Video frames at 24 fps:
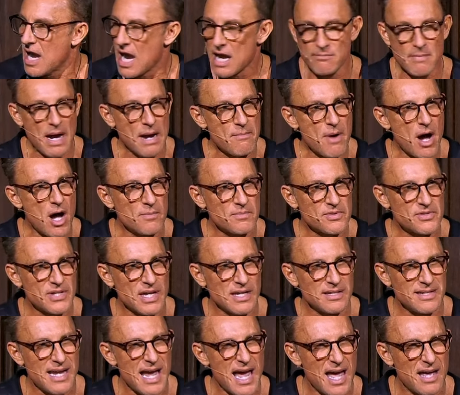and my mom
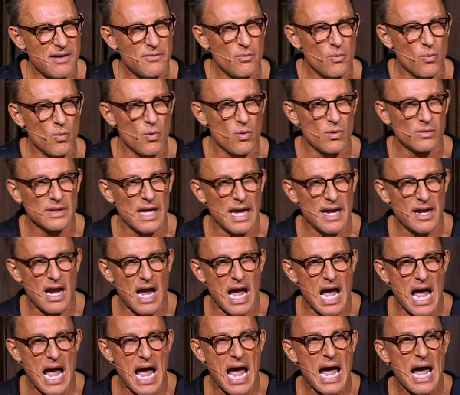said, Dad, like,
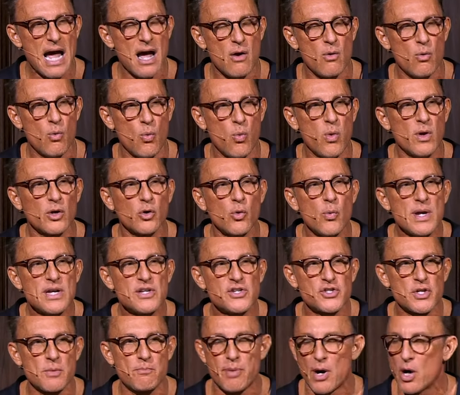what are we
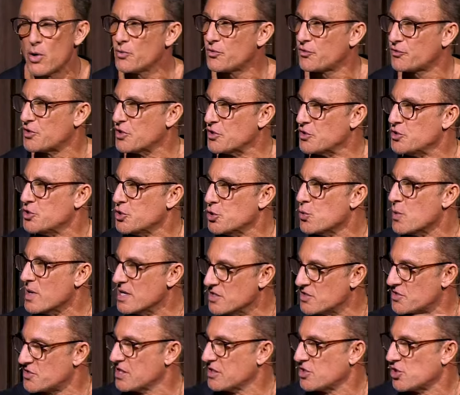supposed to do
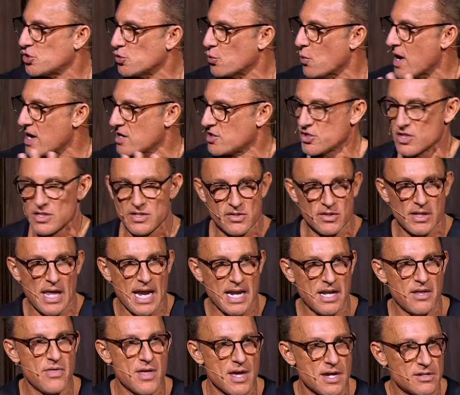in situations
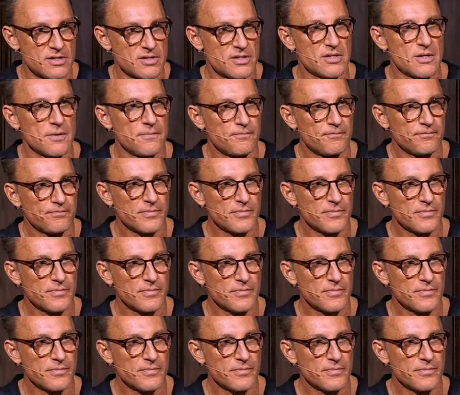like this?